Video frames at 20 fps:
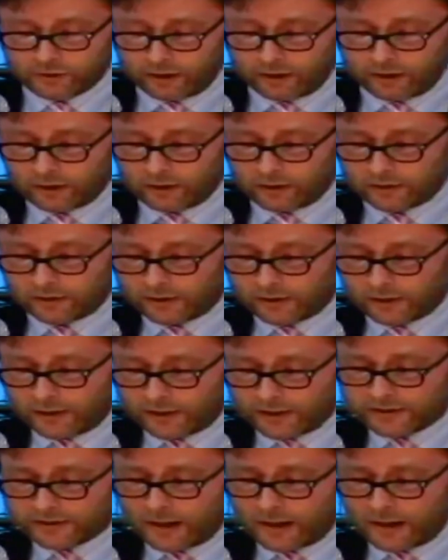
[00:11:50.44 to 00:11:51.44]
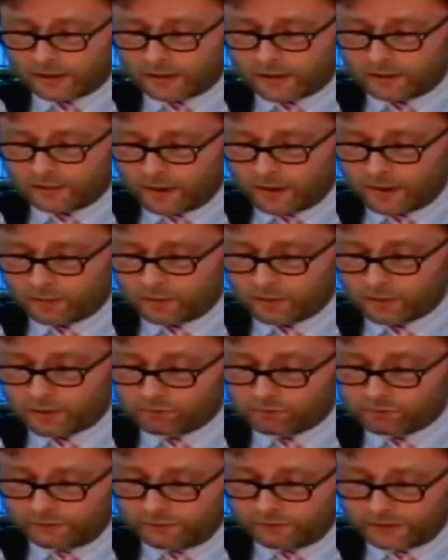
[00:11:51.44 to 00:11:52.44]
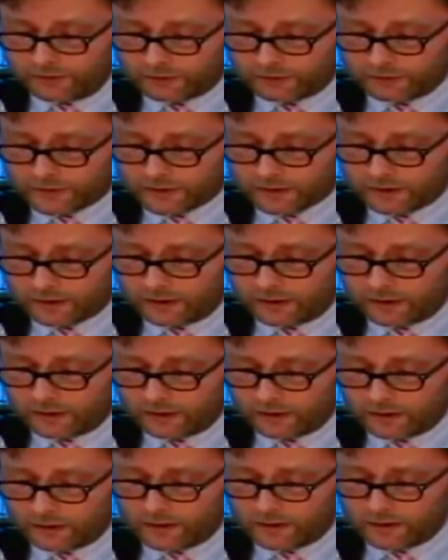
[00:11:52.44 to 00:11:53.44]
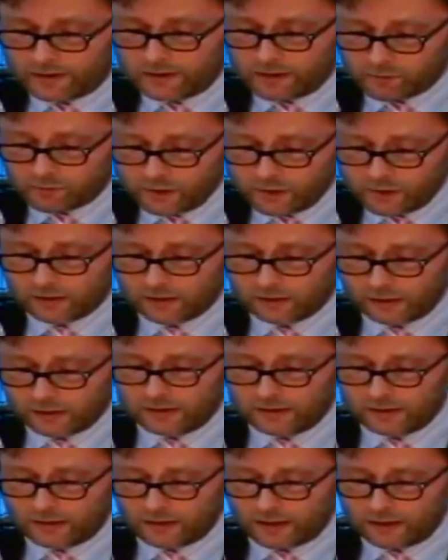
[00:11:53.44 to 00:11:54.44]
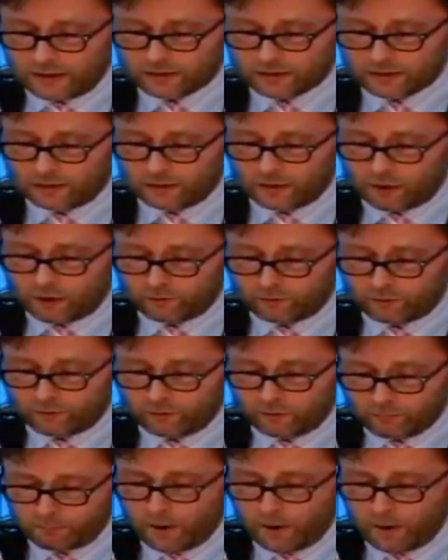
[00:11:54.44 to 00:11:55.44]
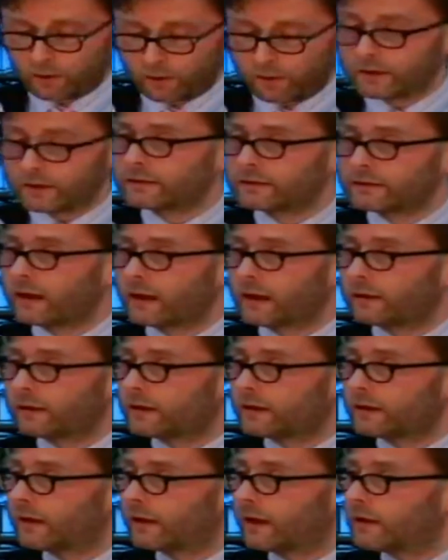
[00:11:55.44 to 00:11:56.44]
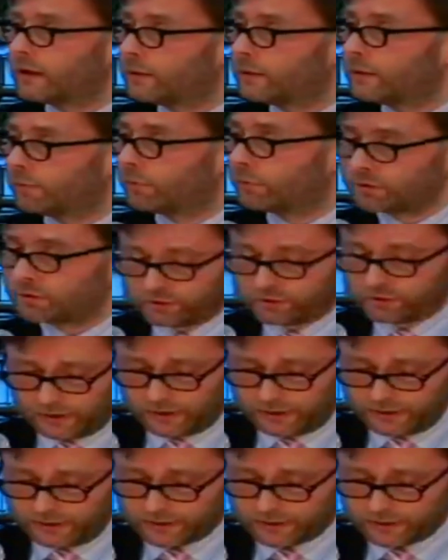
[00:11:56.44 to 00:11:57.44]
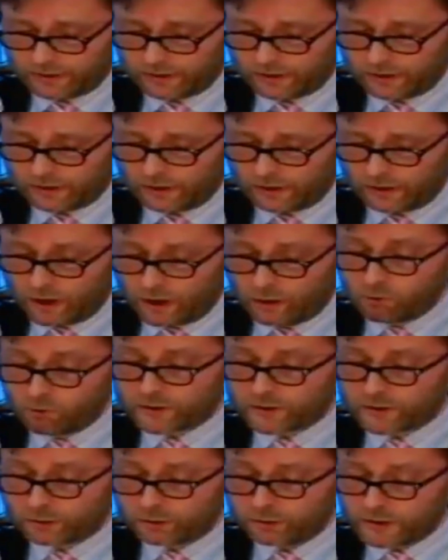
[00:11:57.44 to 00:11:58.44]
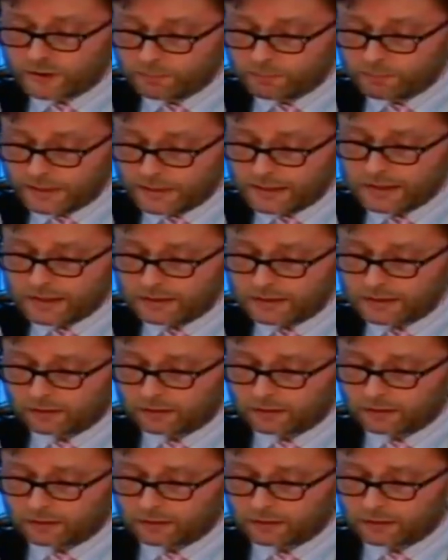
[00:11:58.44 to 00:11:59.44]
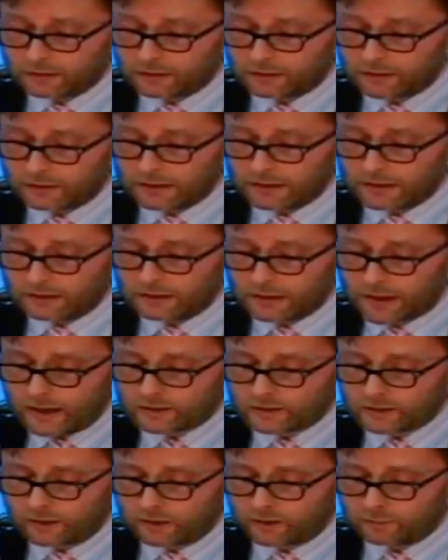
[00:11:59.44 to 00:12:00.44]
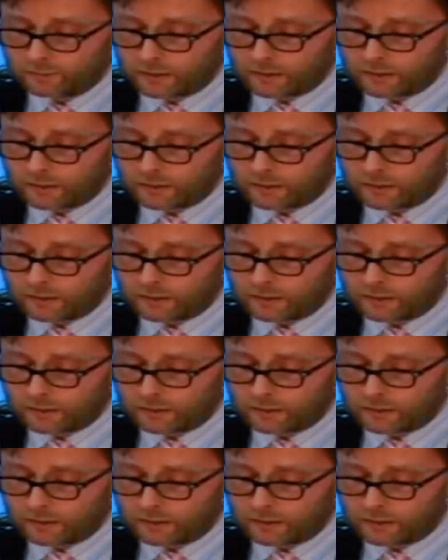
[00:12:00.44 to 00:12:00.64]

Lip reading: was to impede the election of Polanco or any other converso candidate. Spanish was a euphemism for